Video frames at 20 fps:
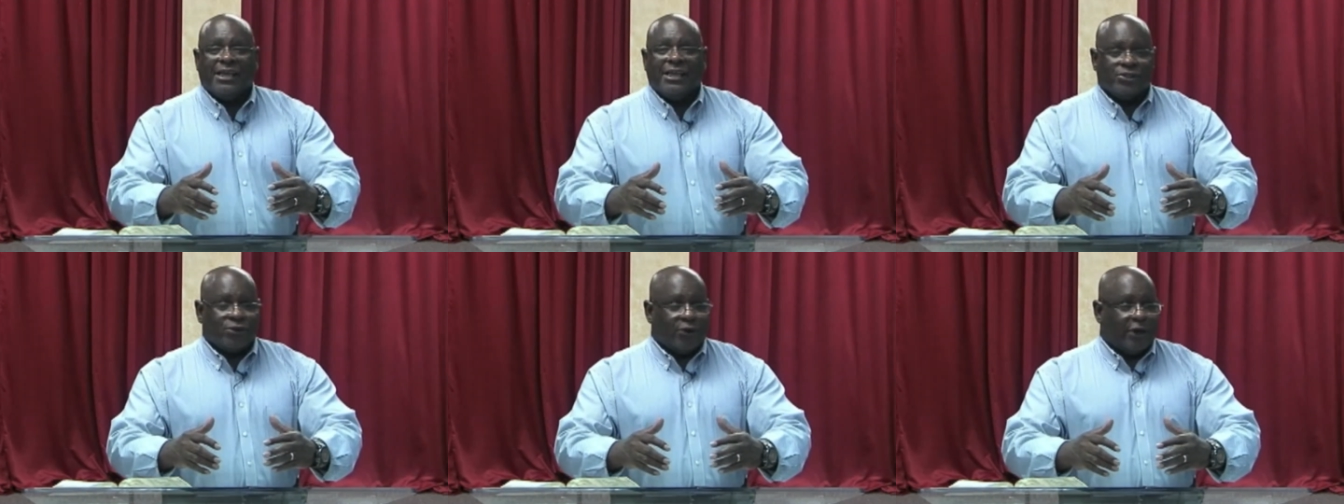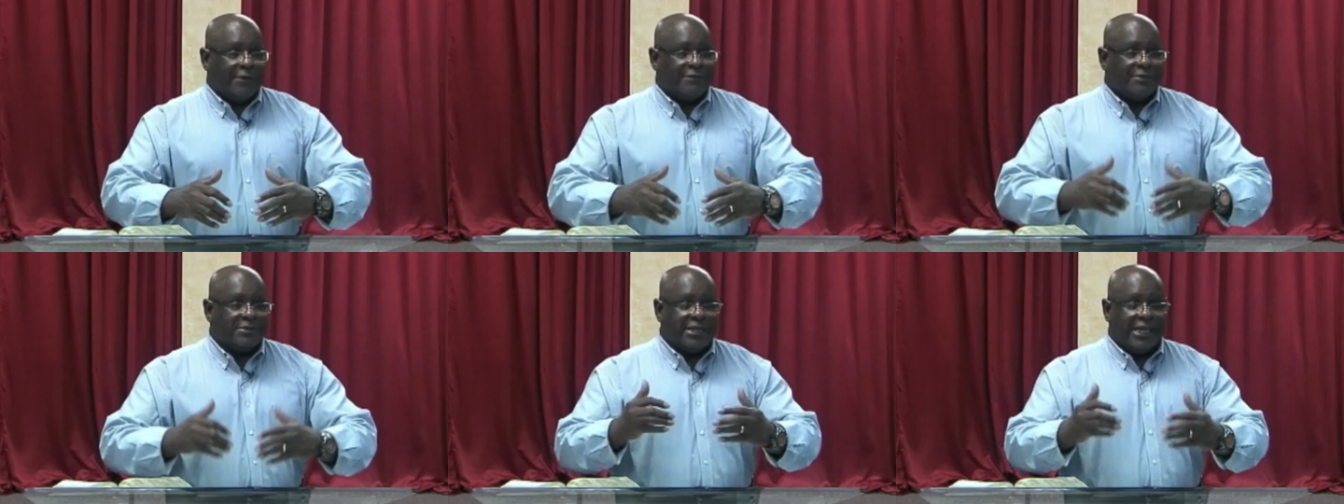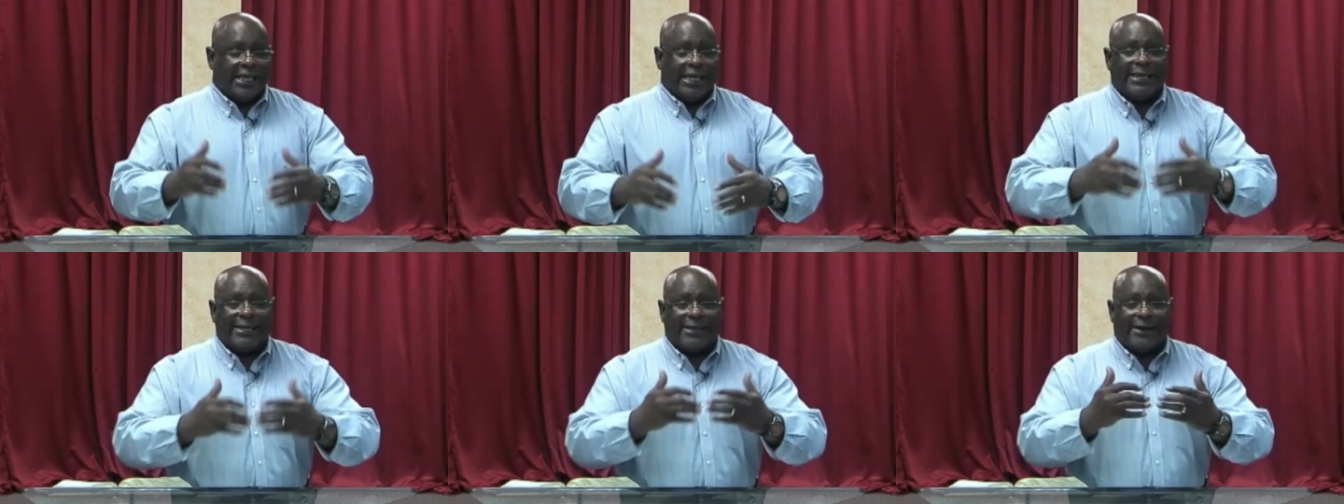so
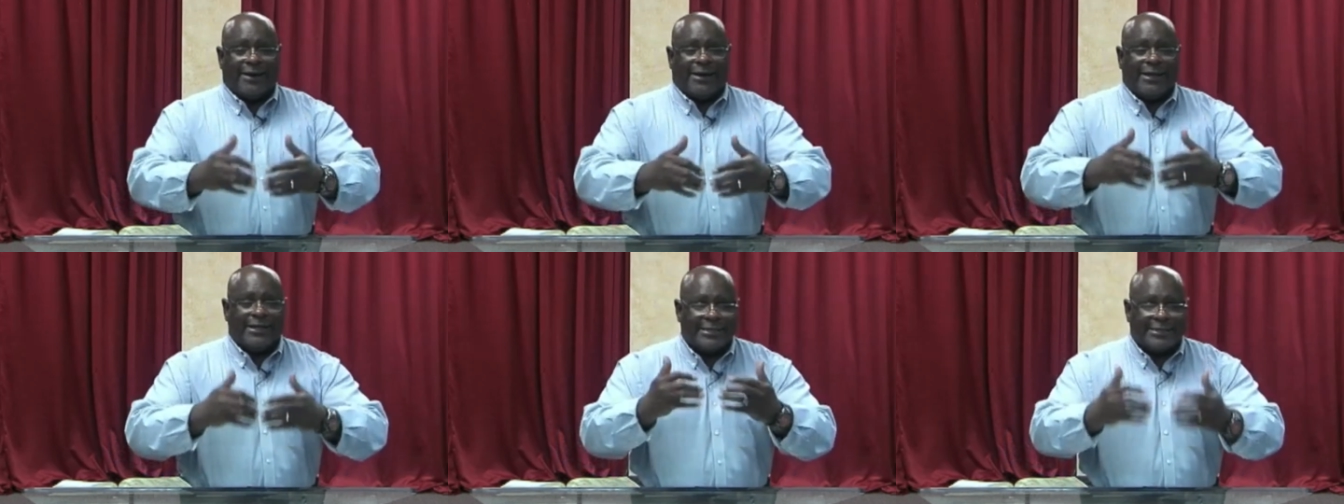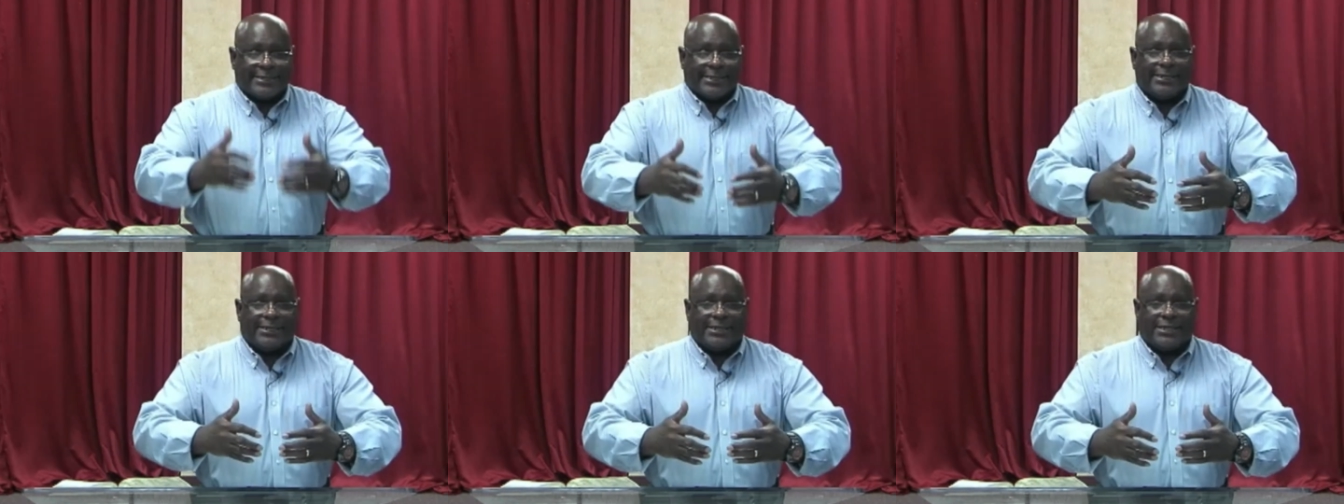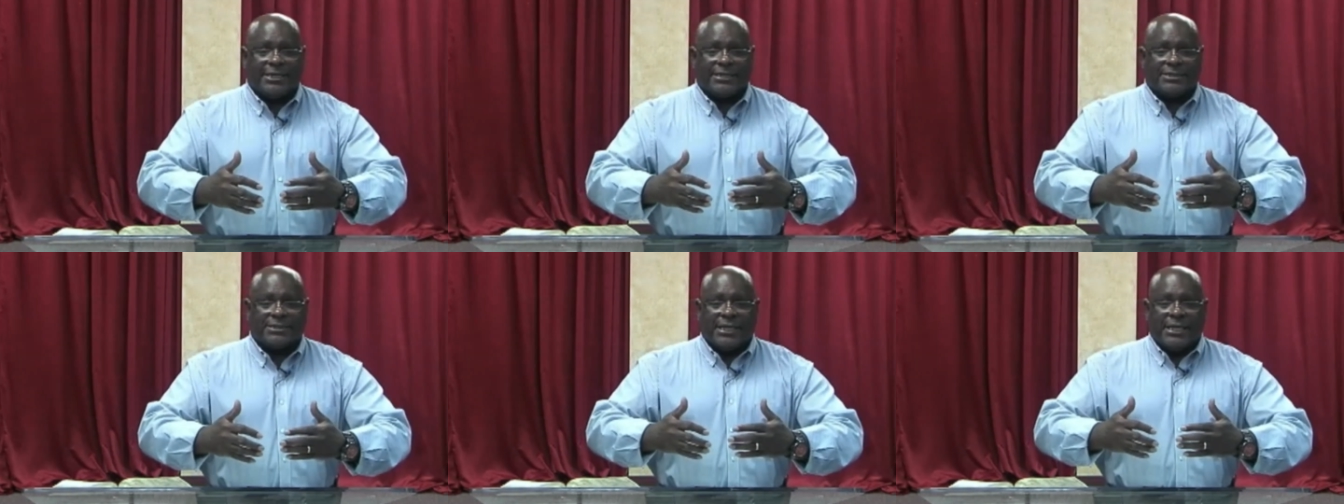everything God
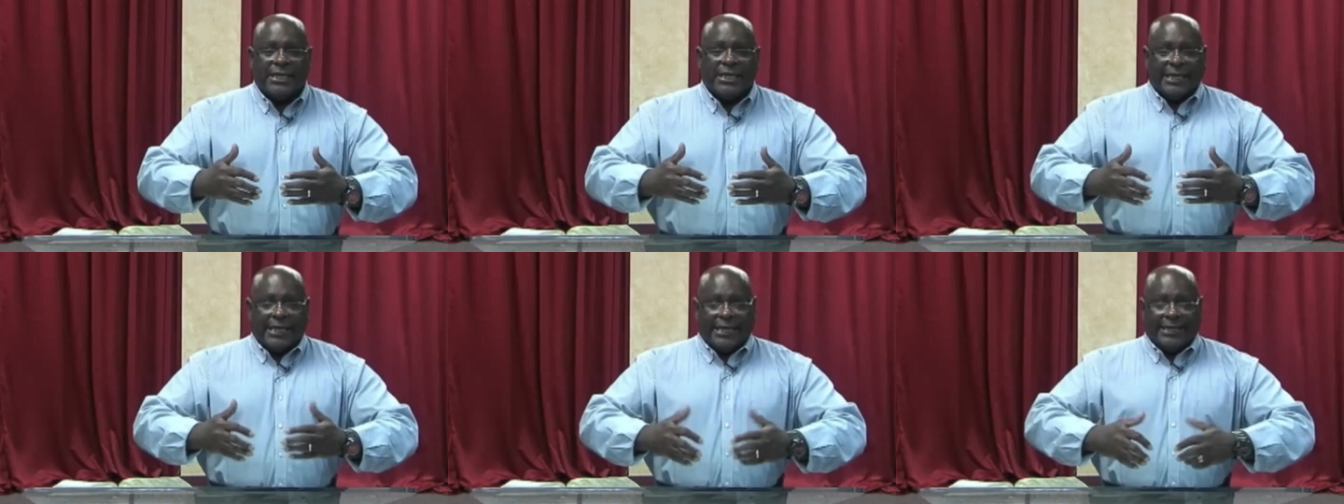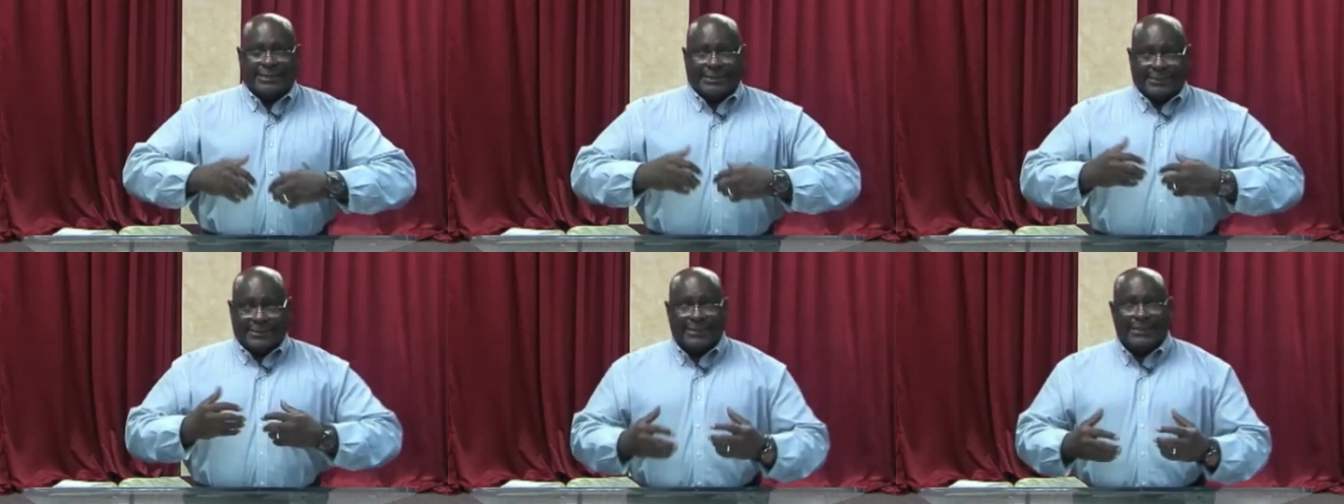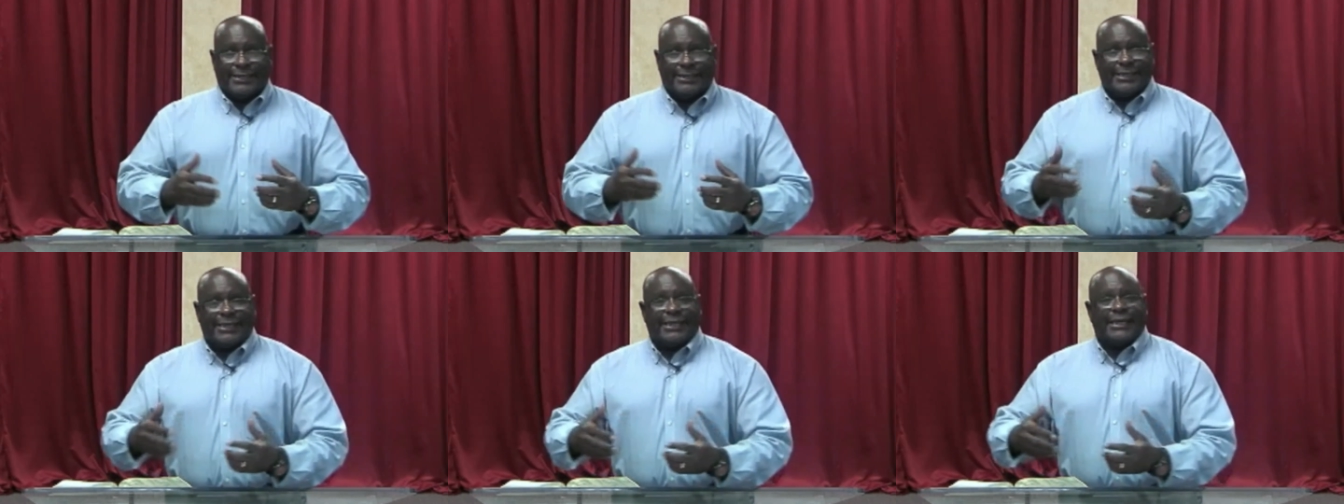does is
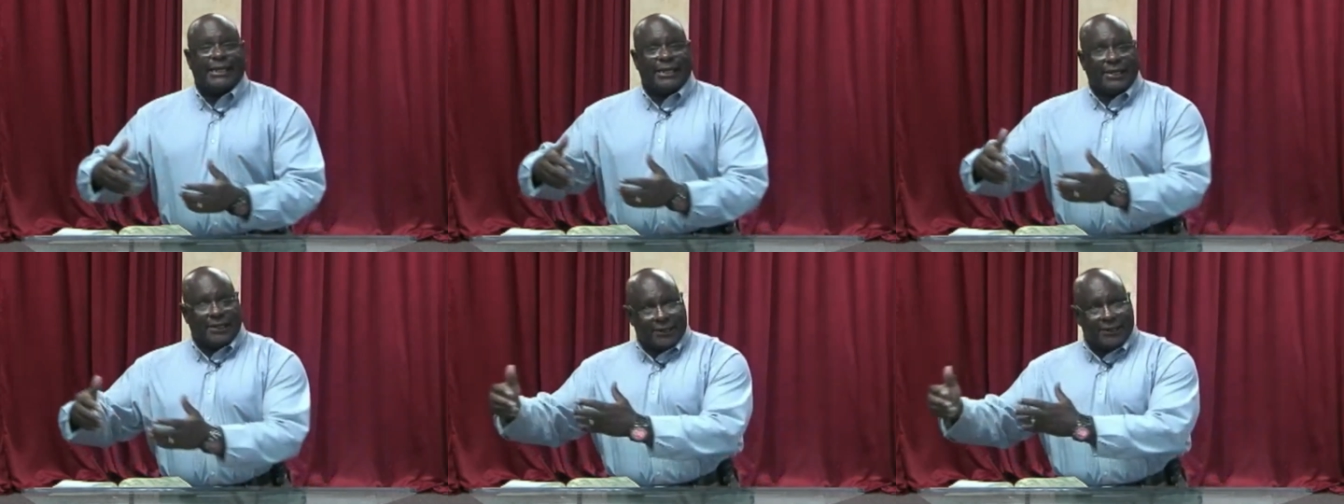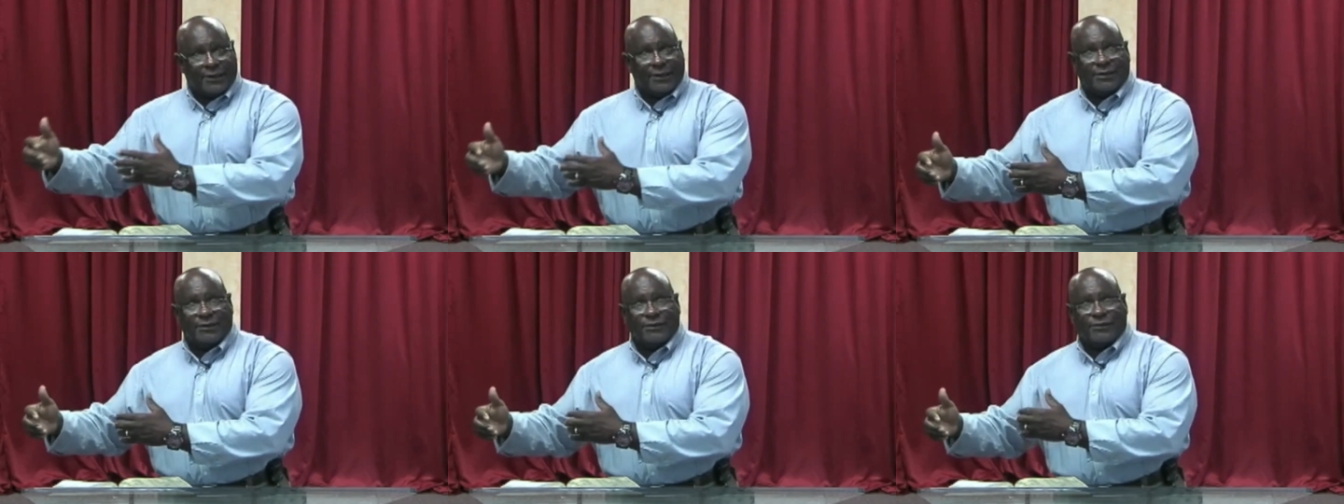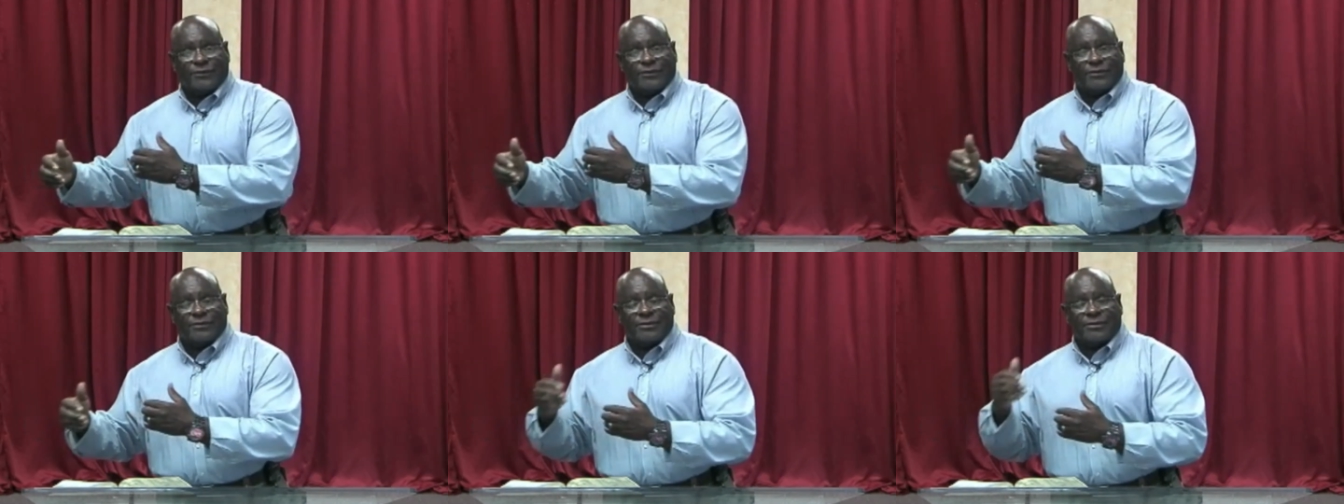done in
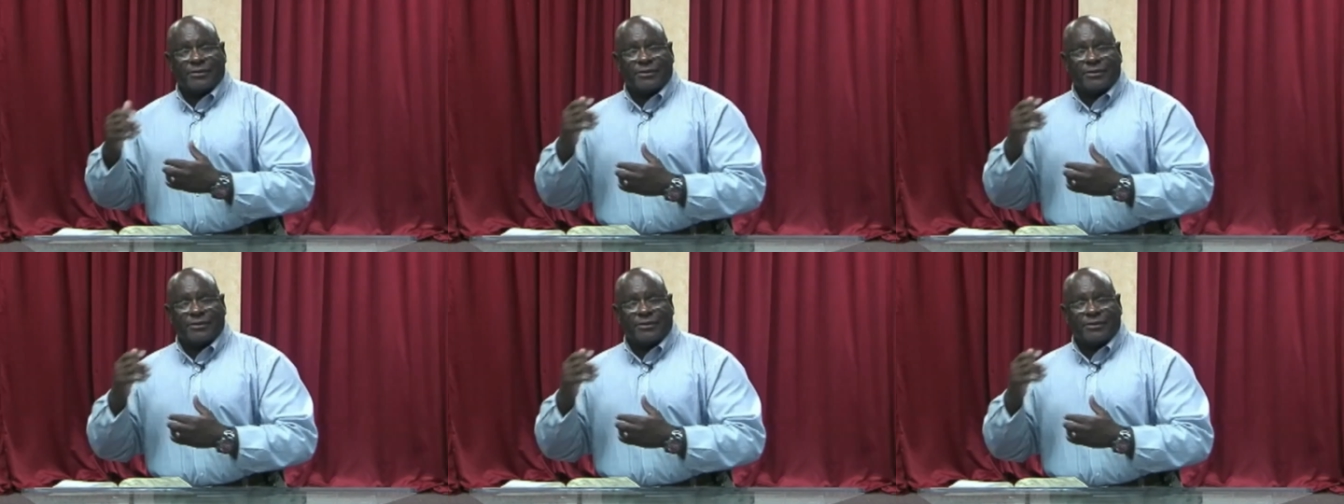love.